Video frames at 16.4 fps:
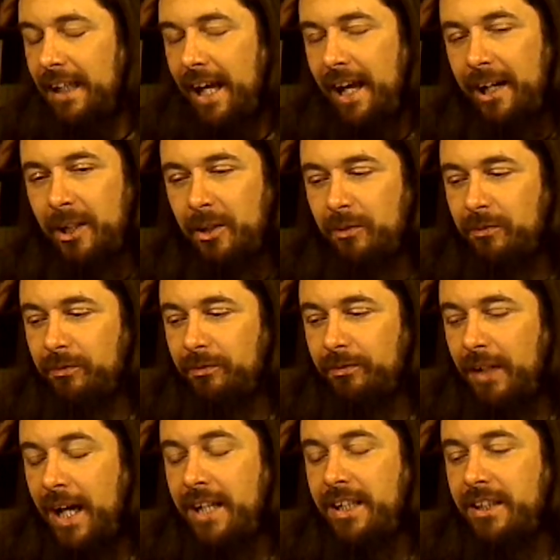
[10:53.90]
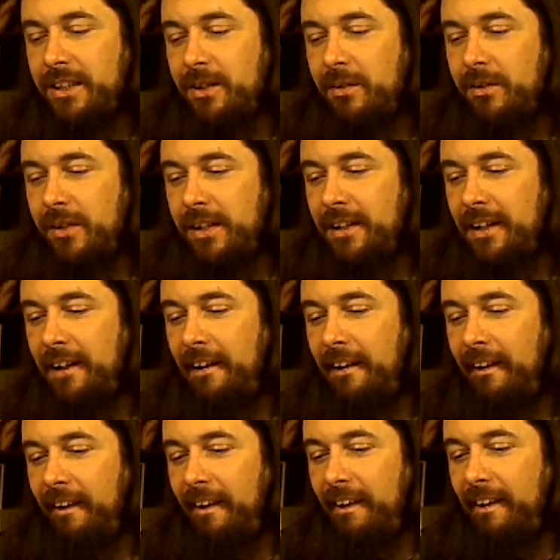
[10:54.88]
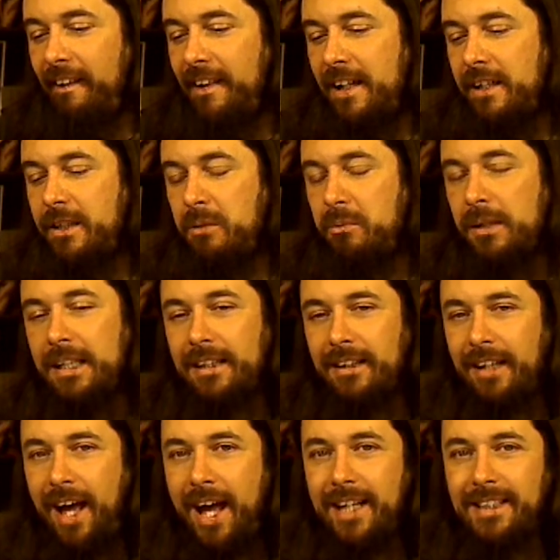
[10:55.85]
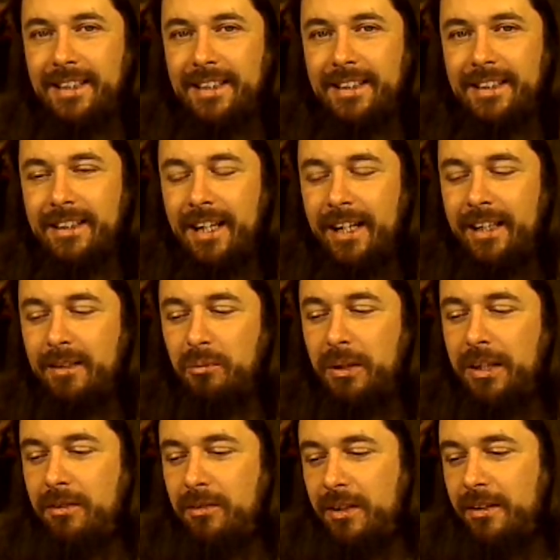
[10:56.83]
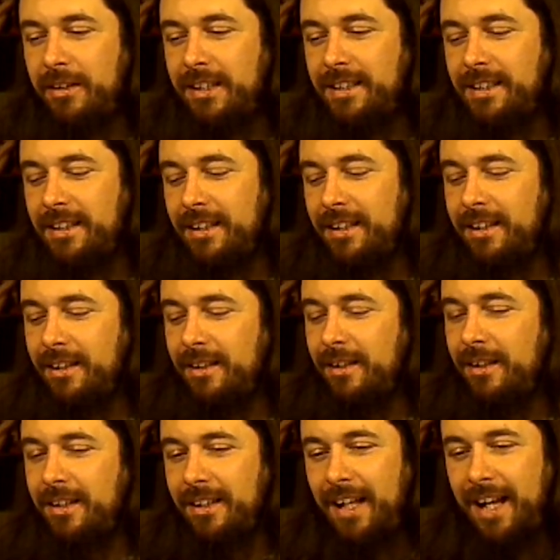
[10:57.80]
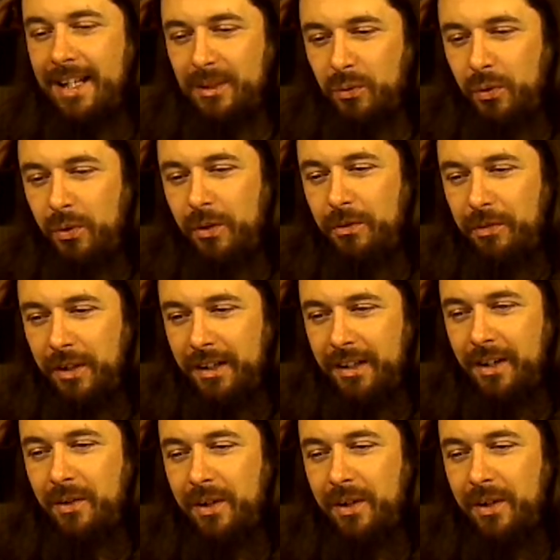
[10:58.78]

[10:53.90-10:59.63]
I don't know. I just don't think there should be classes. I believe there is a, a, class warfare